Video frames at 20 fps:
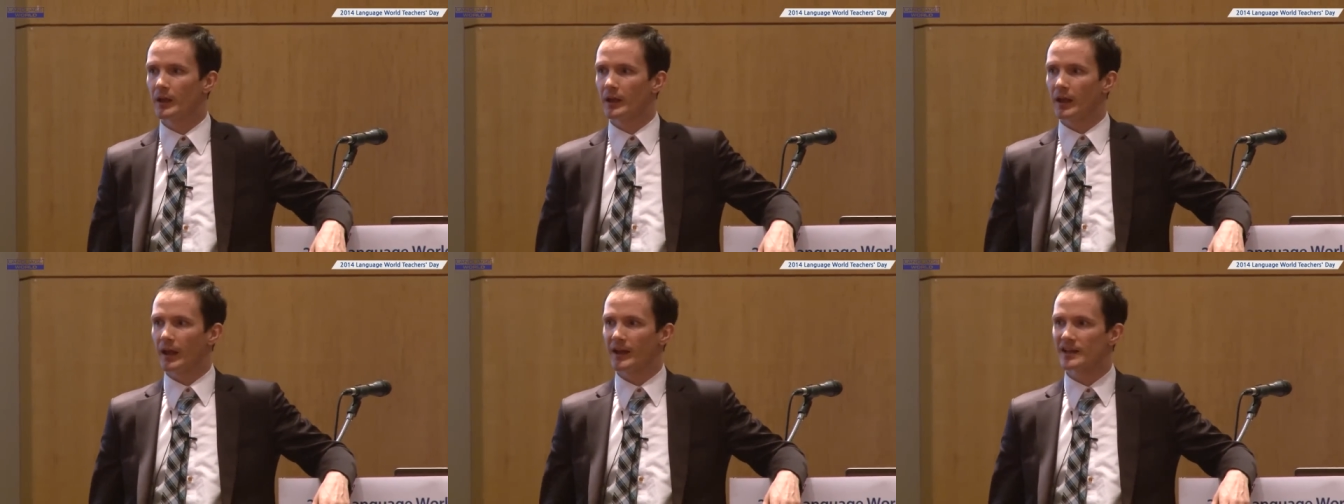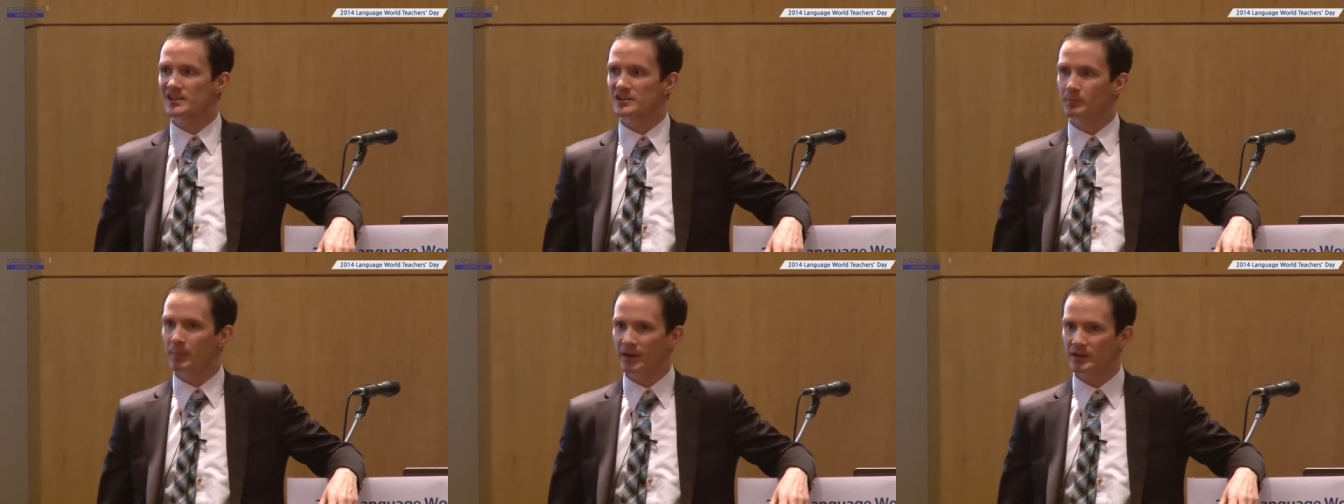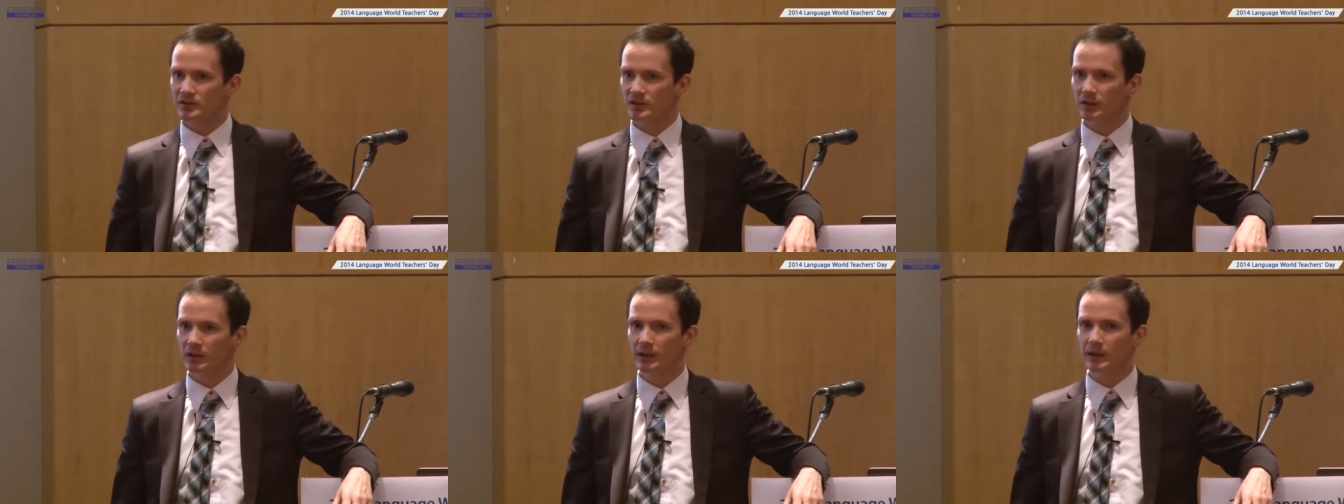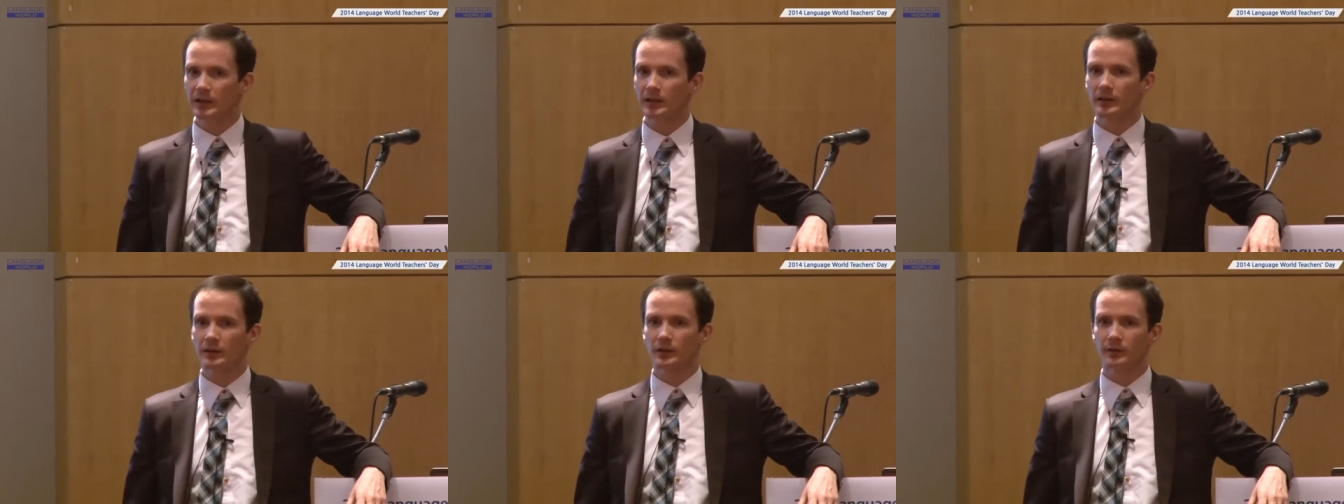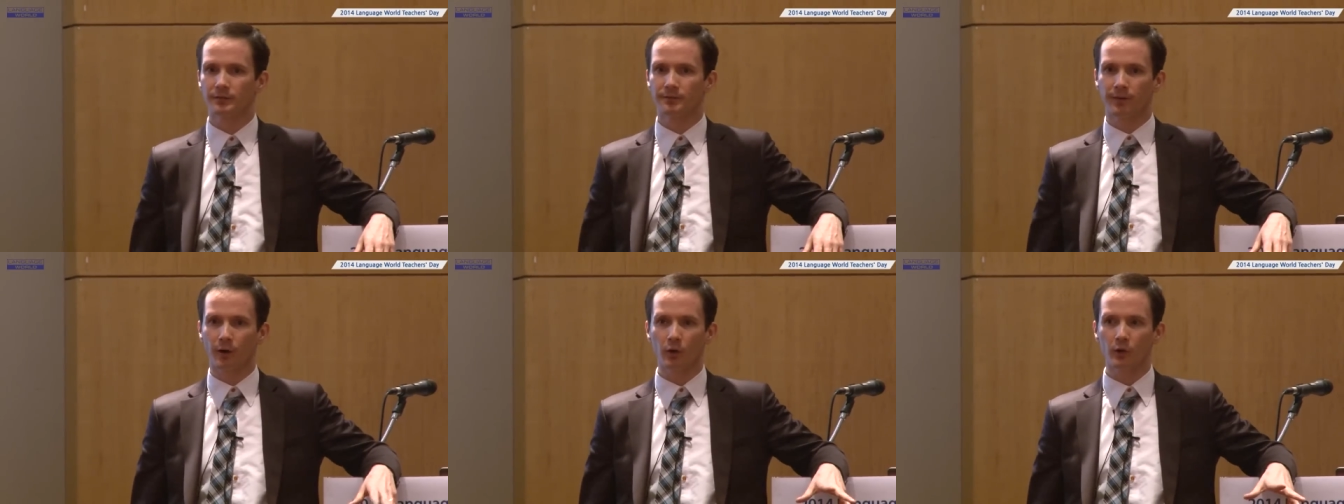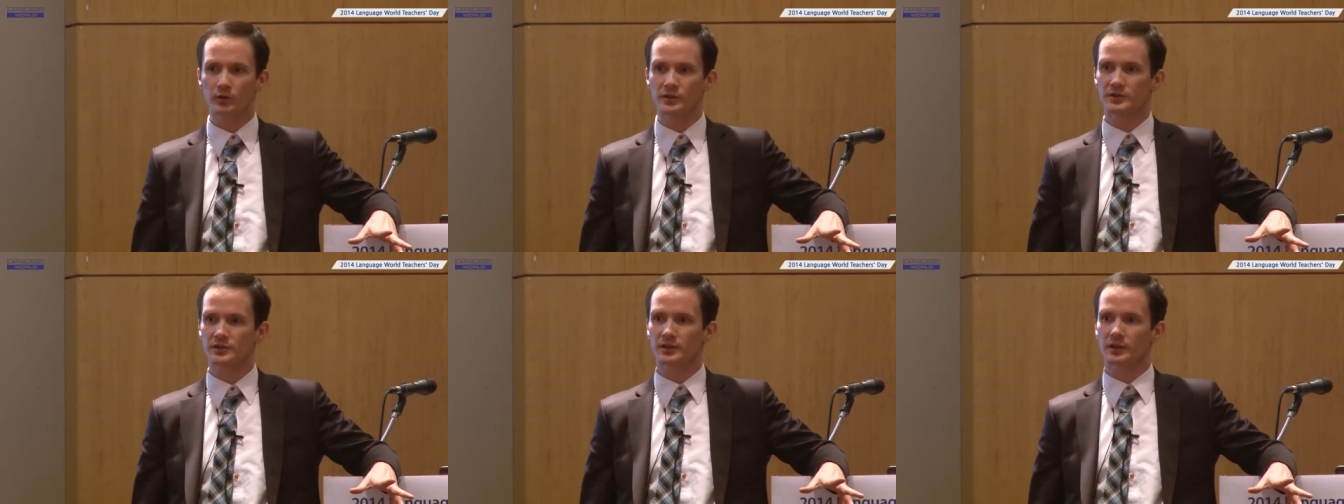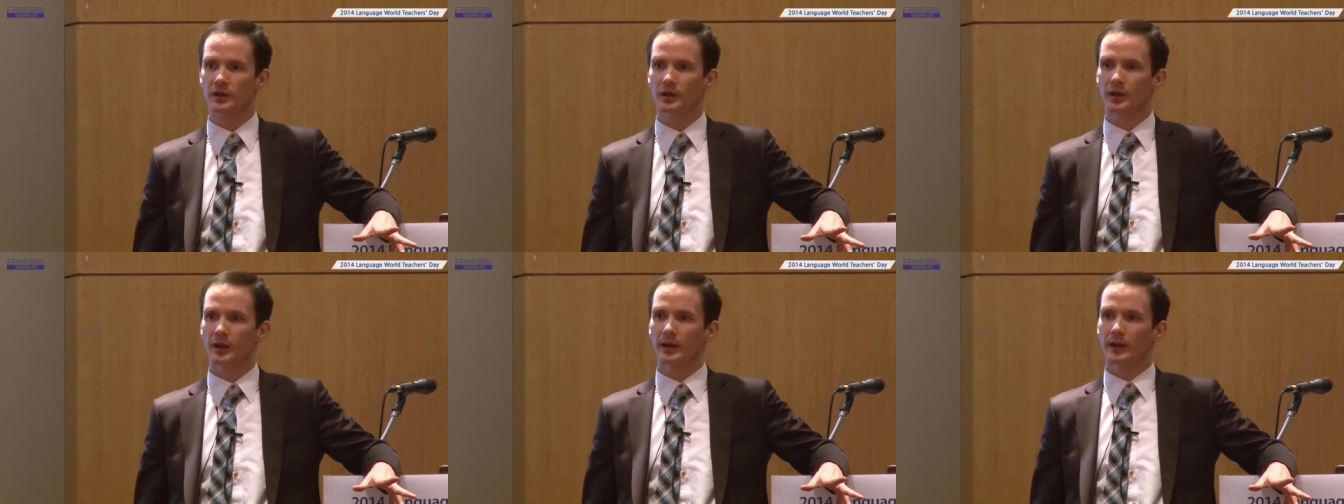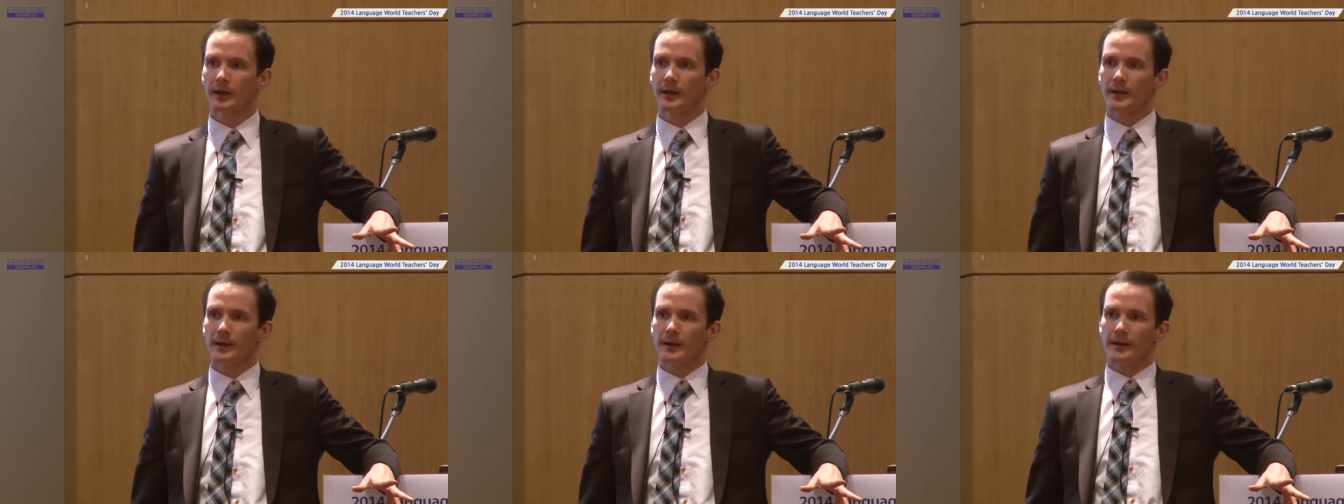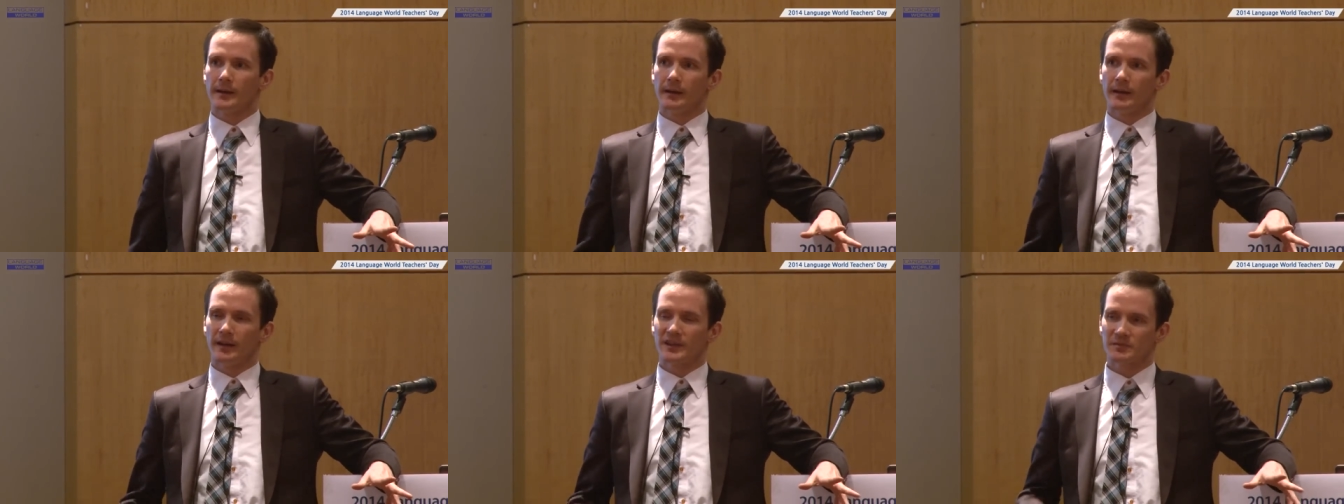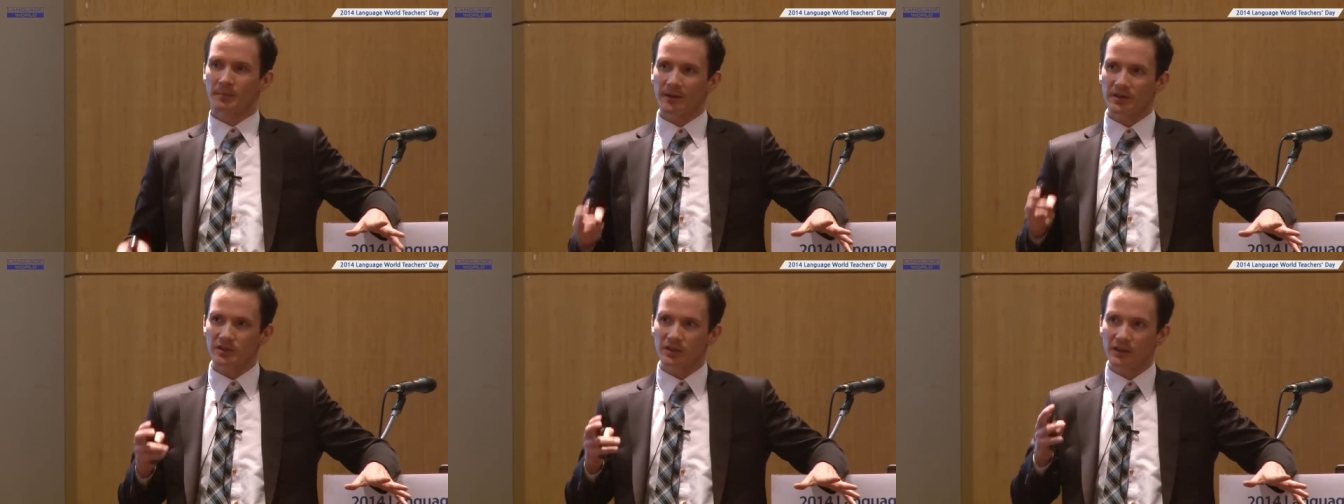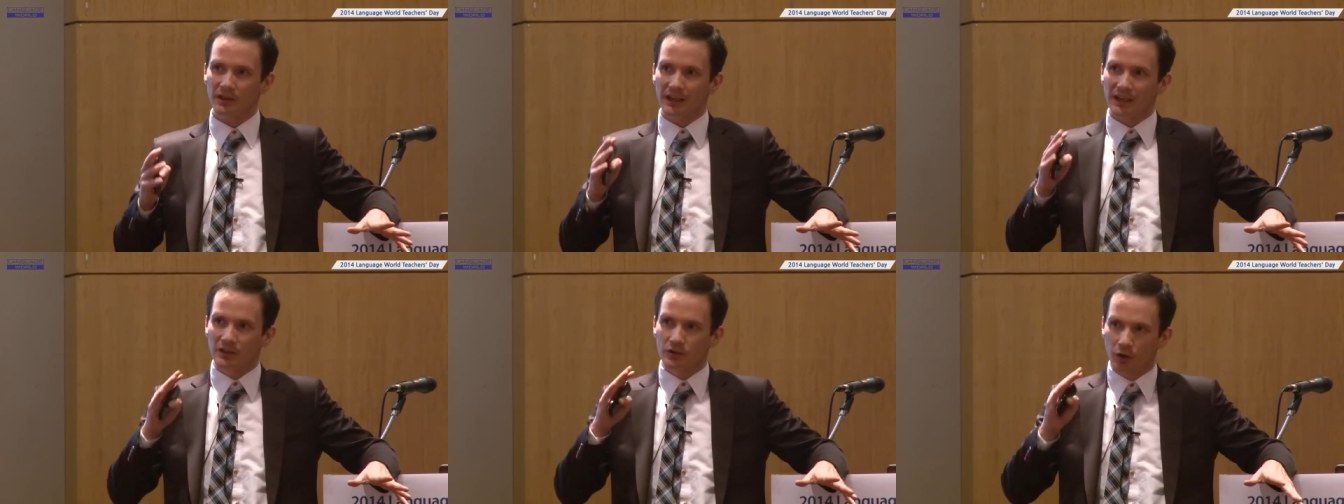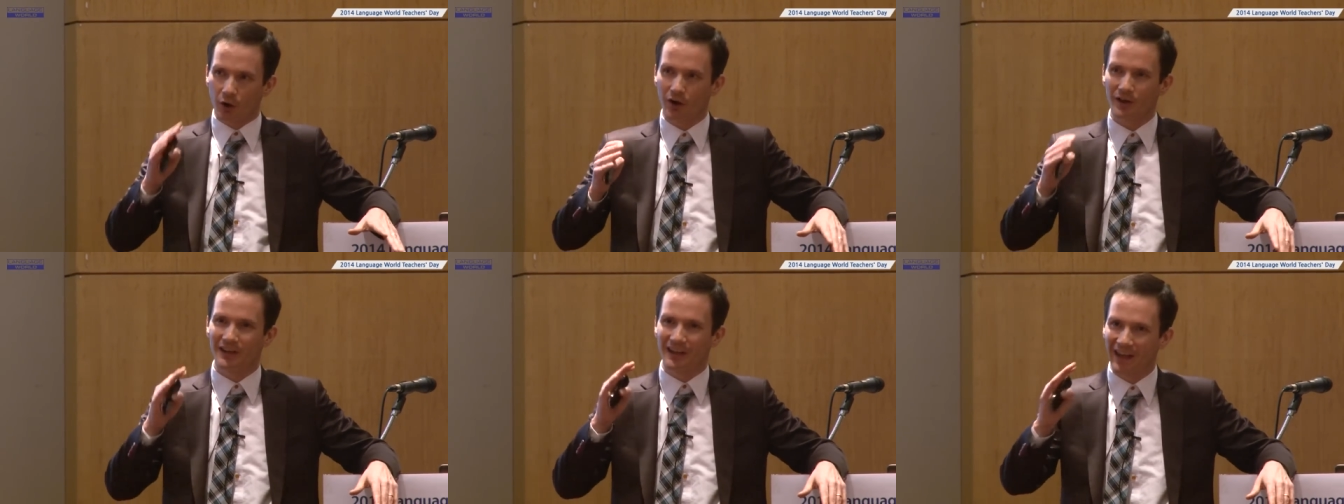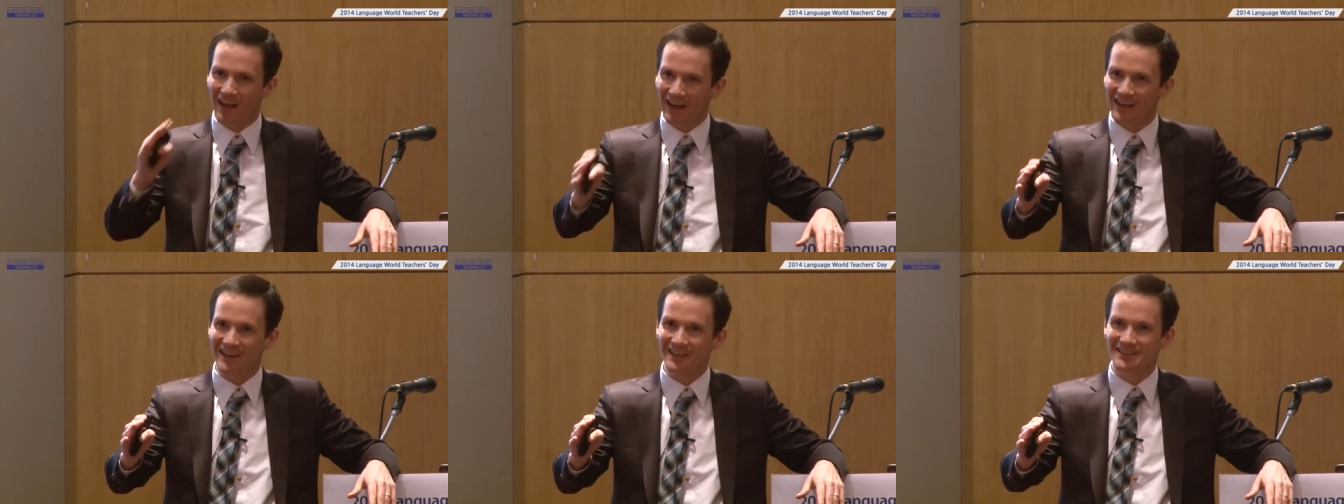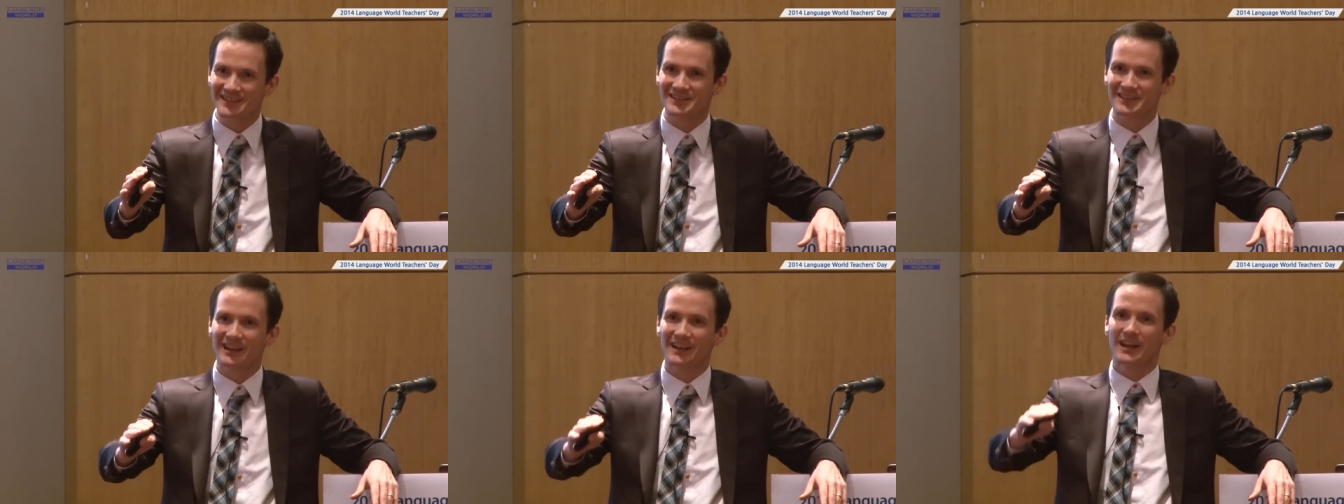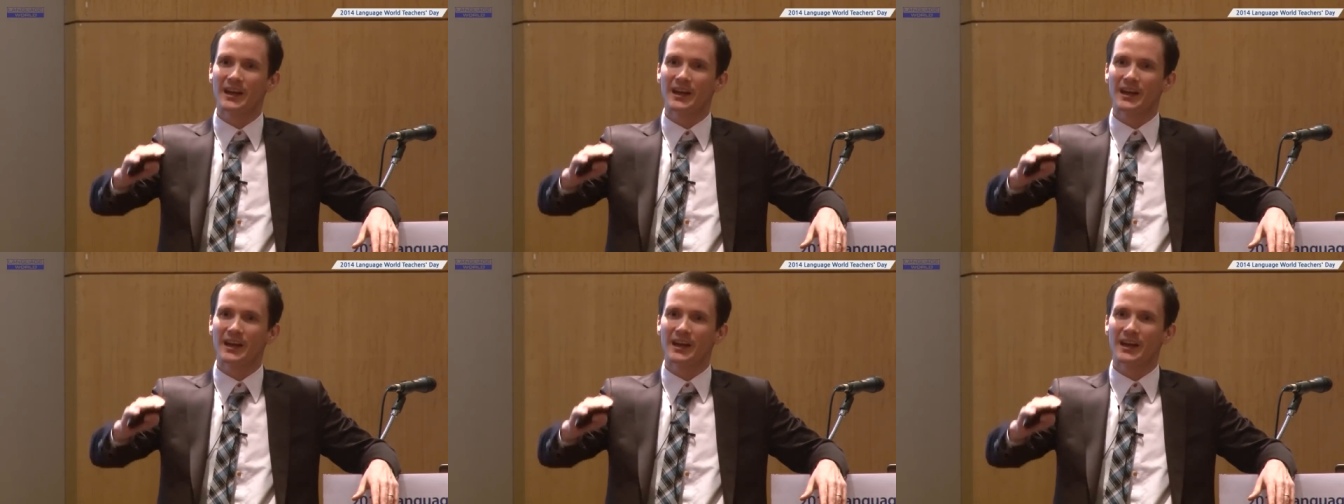especially the folks, especially in your case,